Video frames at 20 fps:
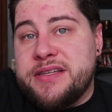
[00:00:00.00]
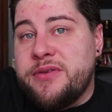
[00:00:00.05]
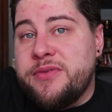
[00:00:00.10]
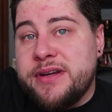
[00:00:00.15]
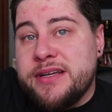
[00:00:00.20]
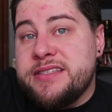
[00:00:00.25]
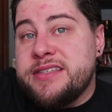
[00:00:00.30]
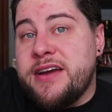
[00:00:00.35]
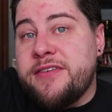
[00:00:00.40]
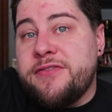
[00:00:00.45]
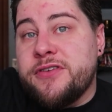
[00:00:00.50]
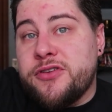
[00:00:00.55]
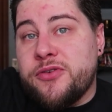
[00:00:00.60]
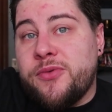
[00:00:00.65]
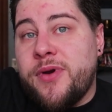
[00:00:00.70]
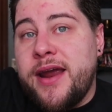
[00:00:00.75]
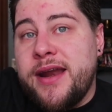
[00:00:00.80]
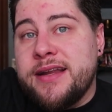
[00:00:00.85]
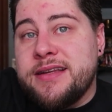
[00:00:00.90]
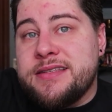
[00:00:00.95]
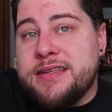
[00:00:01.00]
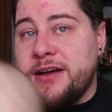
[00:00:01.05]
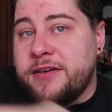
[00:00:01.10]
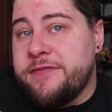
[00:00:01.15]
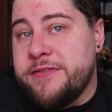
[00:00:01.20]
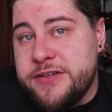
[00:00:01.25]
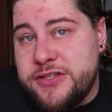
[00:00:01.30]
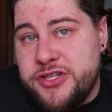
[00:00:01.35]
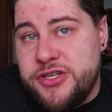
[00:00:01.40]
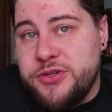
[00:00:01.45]
Now, in its effort to right
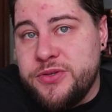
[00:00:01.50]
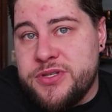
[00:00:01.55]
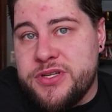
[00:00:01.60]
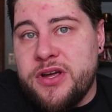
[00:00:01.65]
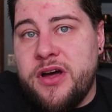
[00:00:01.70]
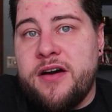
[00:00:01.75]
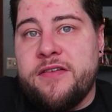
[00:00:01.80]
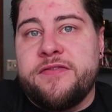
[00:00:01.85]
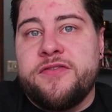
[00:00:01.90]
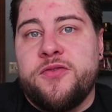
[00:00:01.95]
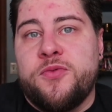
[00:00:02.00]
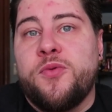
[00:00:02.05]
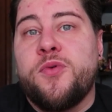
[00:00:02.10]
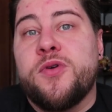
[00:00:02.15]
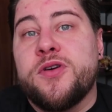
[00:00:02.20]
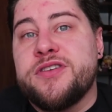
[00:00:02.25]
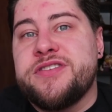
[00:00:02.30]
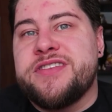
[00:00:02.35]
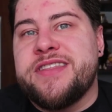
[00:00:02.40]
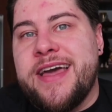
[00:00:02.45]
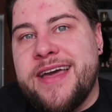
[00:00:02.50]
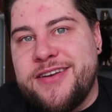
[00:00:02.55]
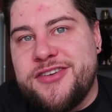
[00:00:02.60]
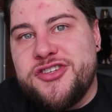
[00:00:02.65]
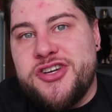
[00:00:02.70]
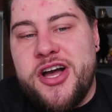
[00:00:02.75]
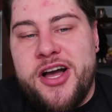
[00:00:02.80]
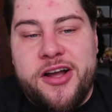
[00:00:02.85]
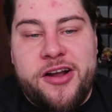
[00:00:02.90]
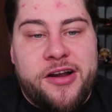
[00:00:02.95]
itself, it shoots off towards that
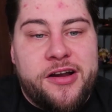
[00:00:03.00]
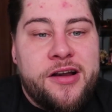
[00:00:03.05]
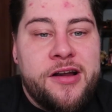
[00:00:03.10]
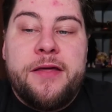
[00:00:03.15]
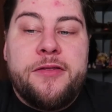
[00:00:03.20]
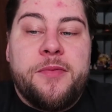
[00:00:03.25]
jogger.